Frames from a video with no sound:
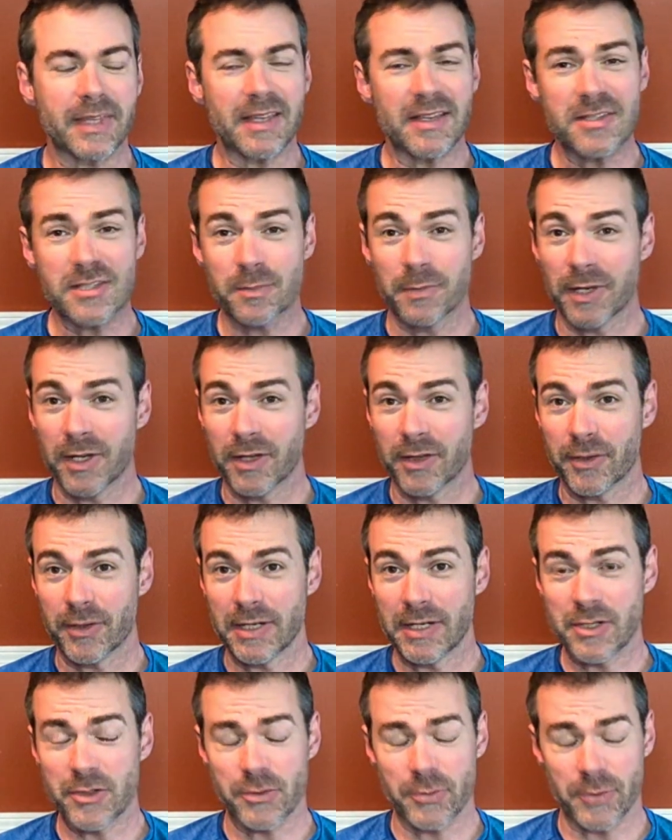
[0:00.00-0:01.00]
Some other
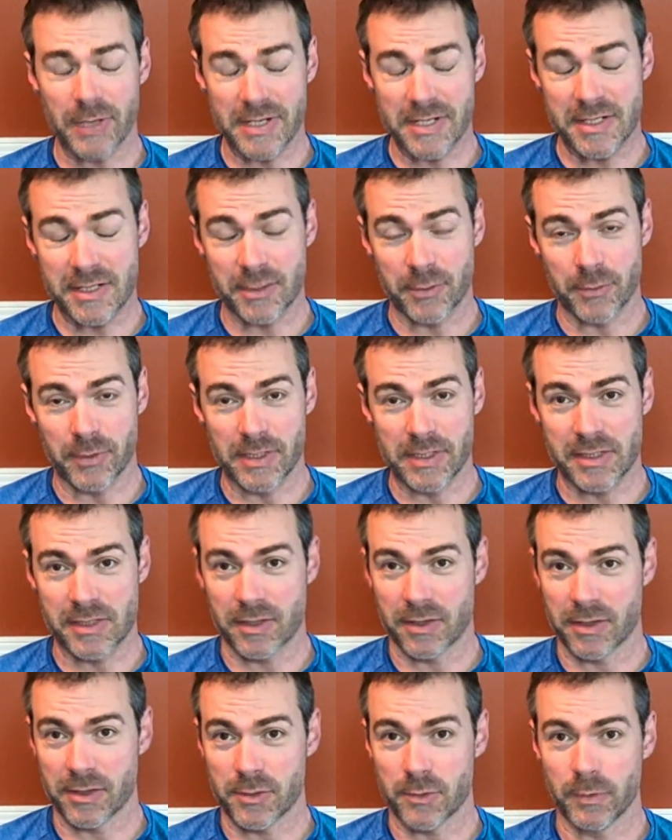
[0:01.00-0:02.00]
interesting
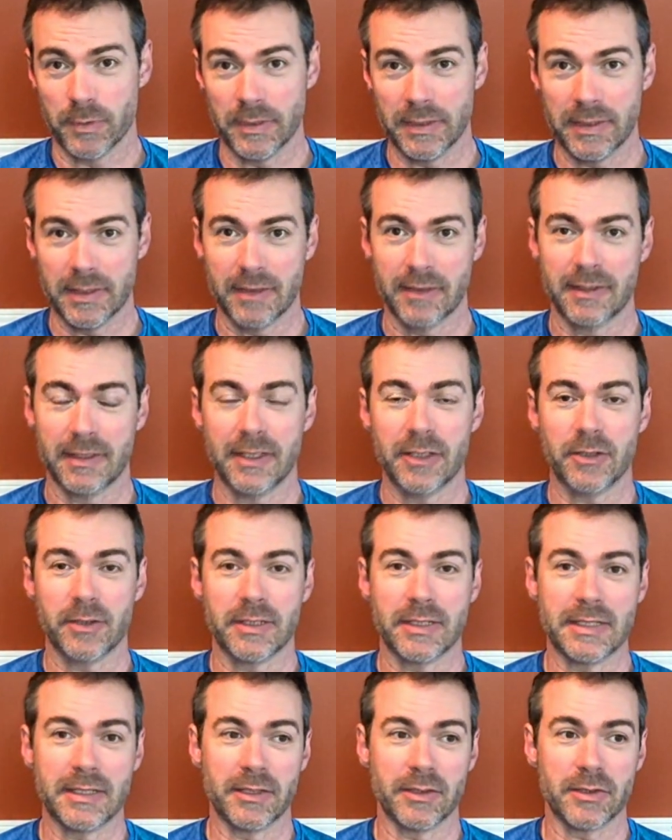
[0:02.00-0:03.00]
research with
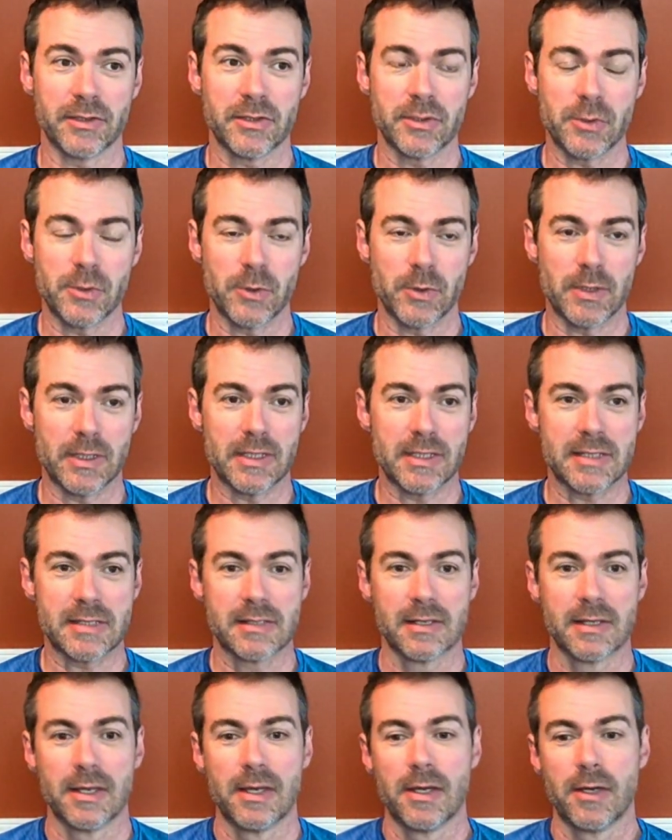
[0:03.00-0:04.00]
LDL2 is
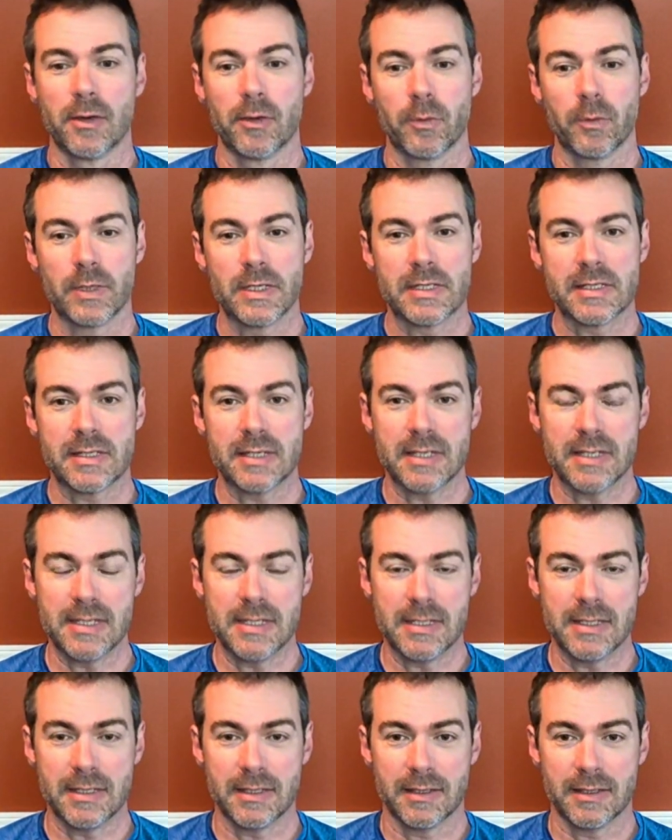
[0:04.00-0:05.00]
we
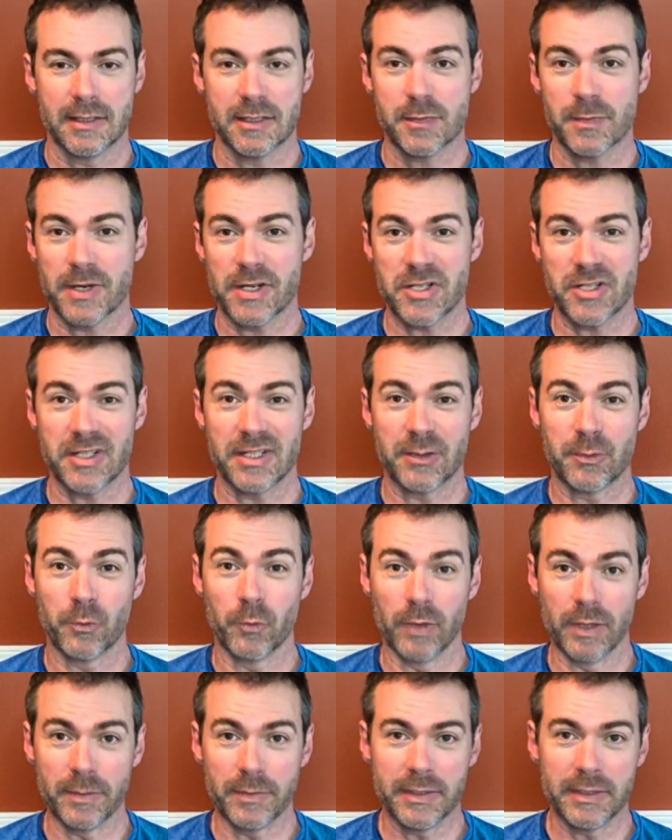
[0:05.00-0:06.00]
see, especially in
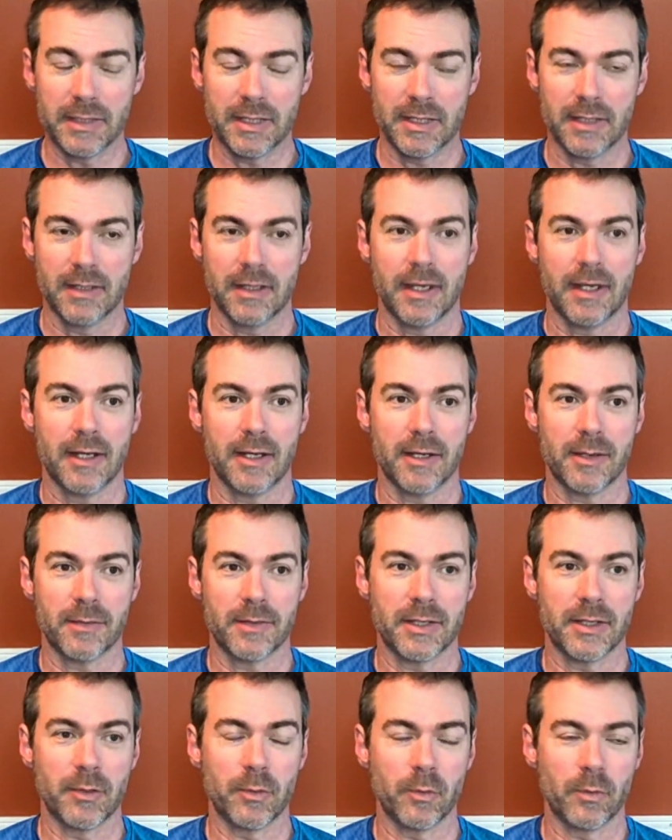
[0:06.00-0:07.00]
women,
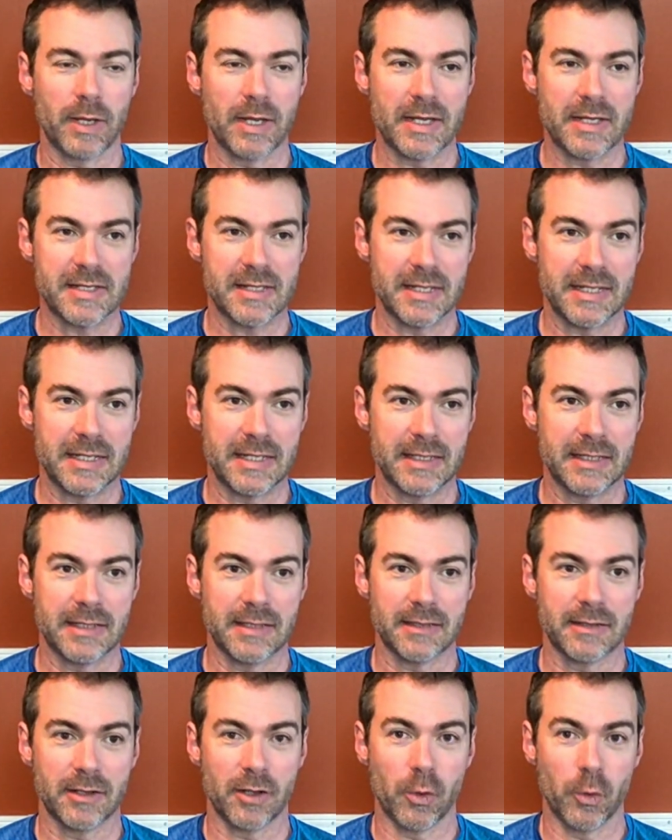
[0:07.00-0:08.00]
that as they
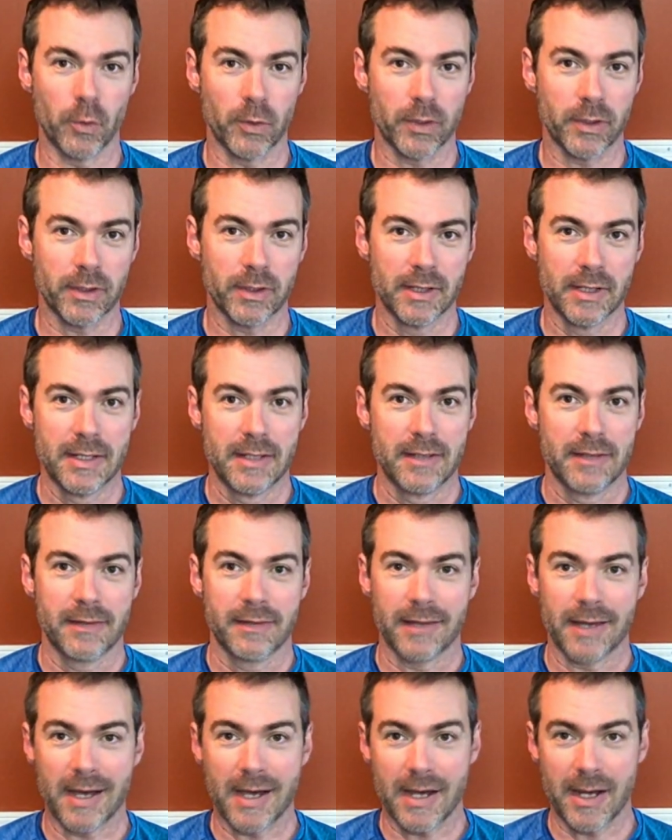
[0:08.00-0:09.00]
get older,
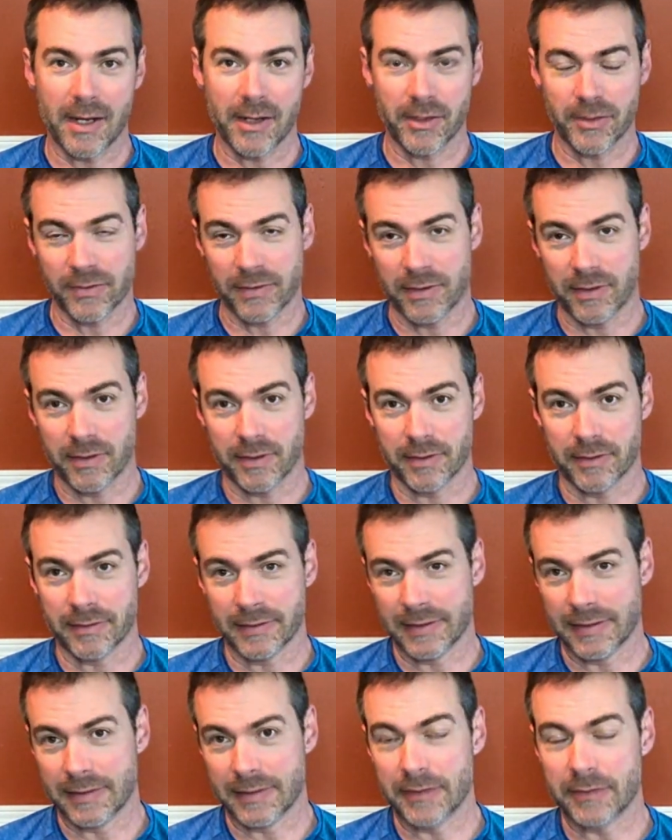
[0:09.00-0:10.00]
the higher their
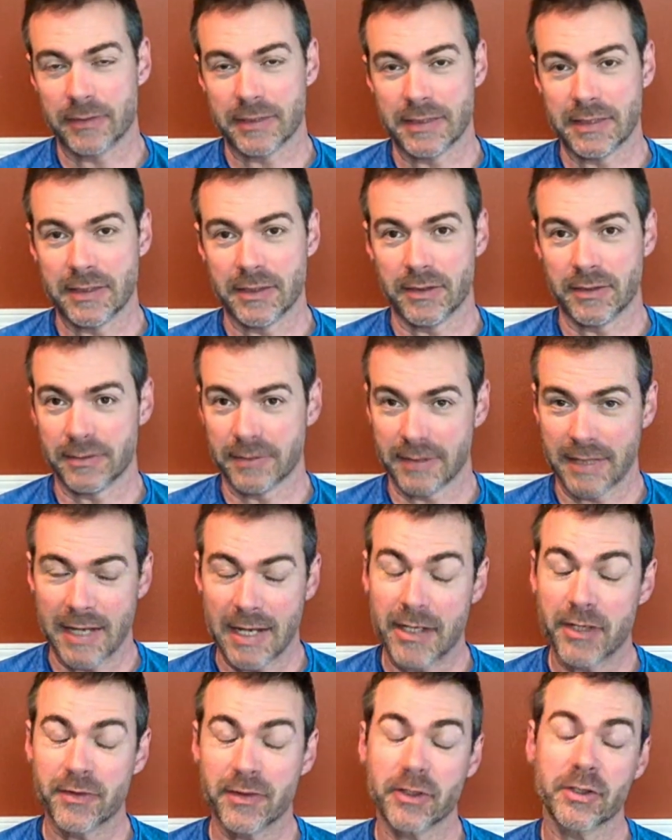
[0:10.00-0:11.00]
LDL and
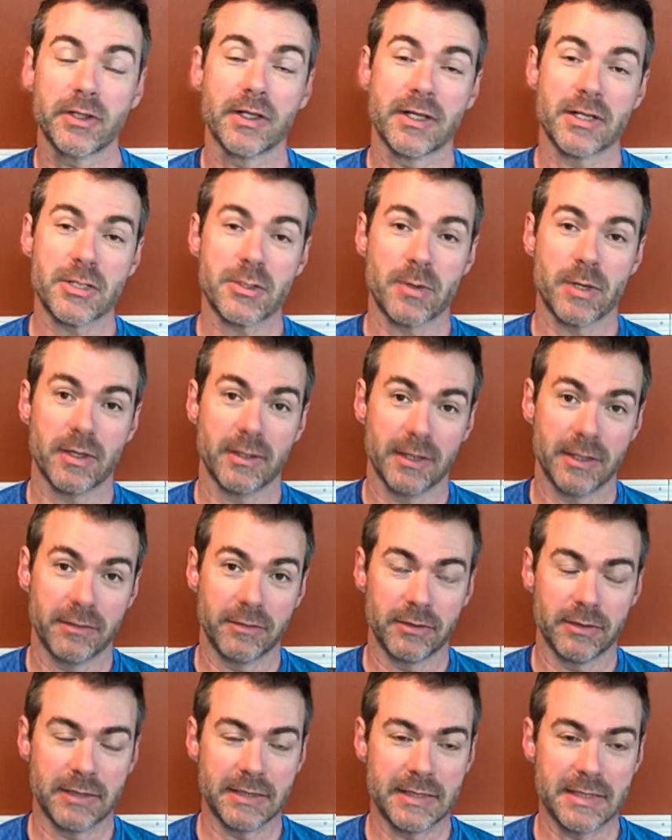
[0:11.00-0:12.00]
higher their cholesterol
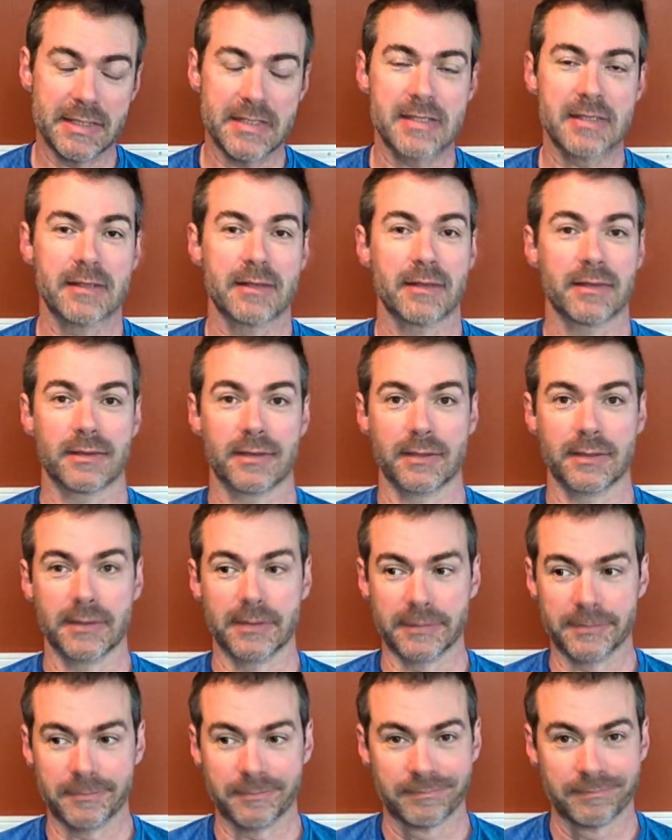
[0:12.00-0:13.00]
level is,
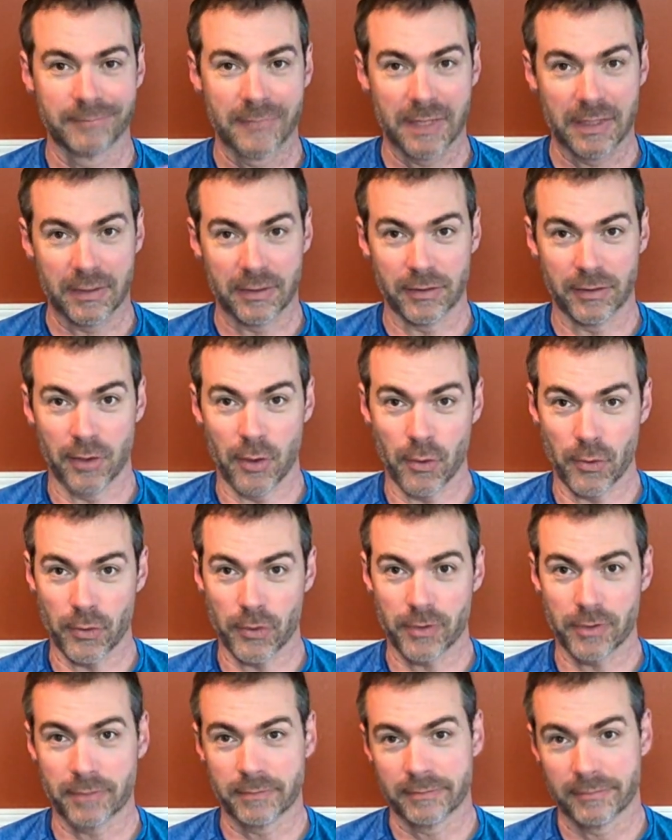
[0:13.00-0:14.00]
the
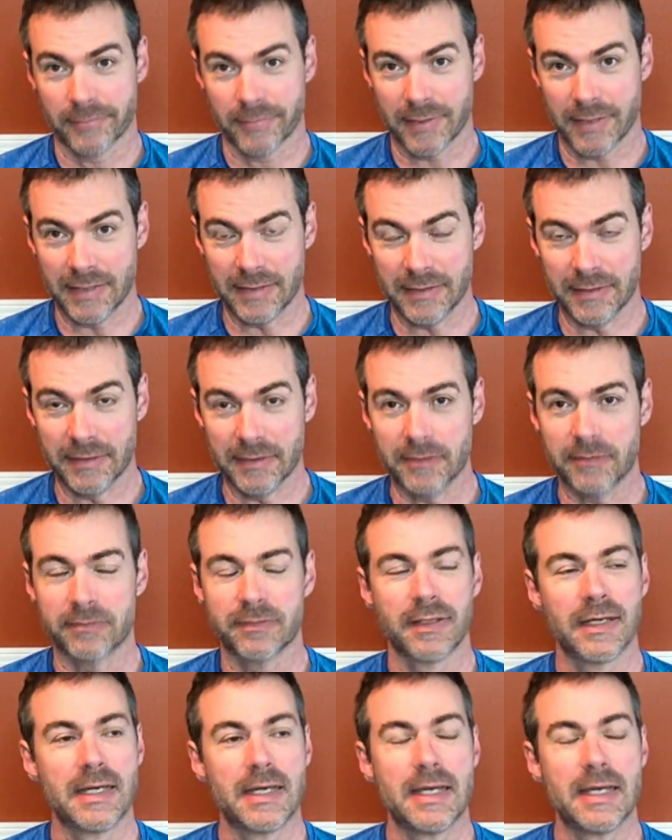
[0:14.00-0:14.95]
longer they live.